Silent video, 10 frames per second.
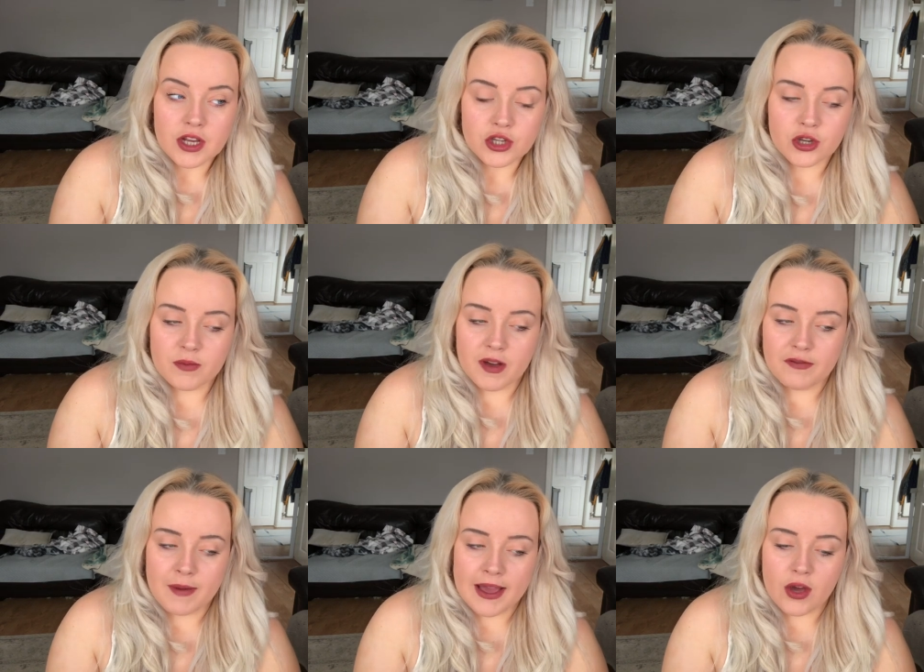some
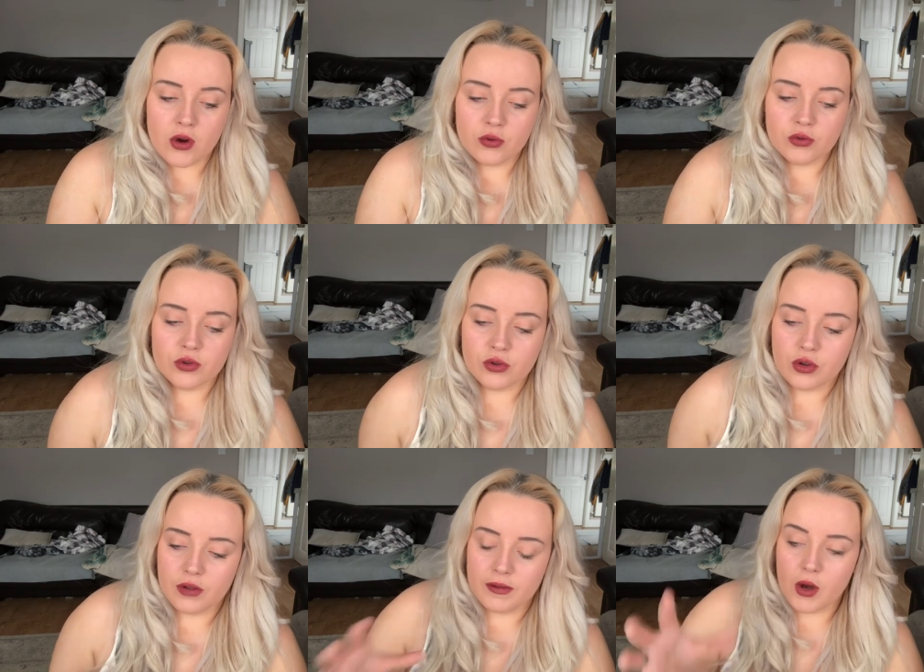of my own
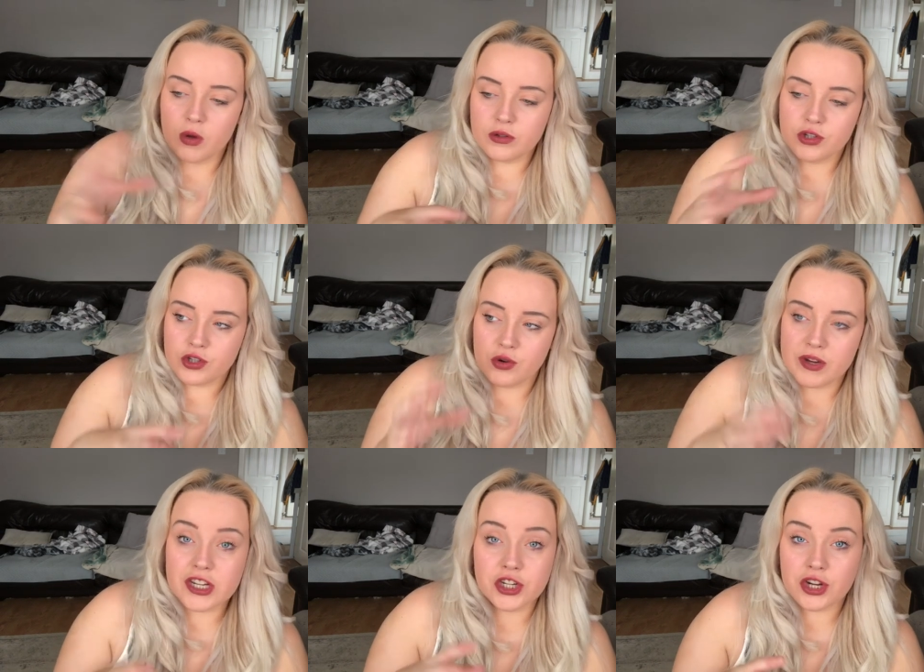old
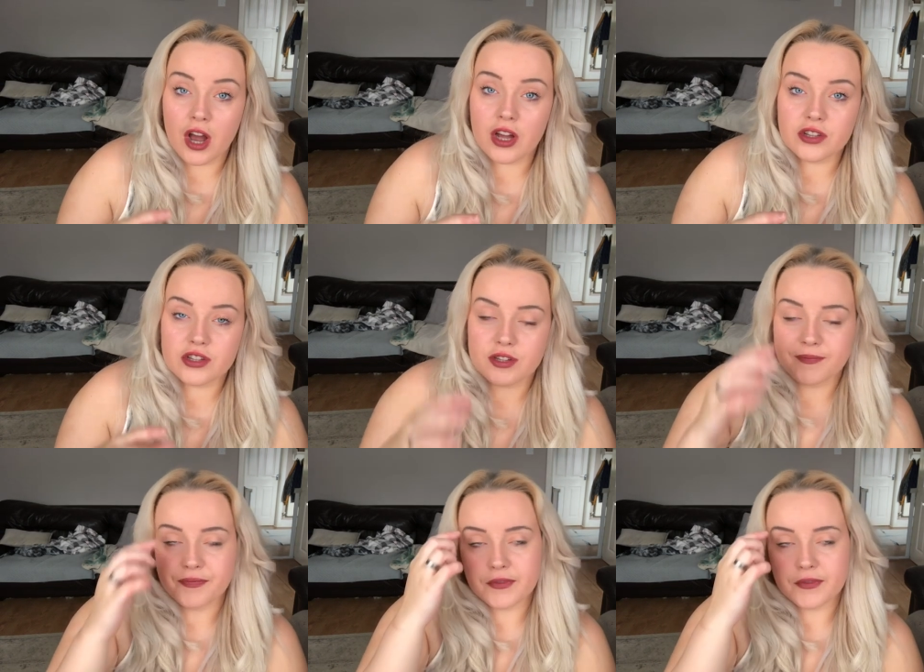screenshots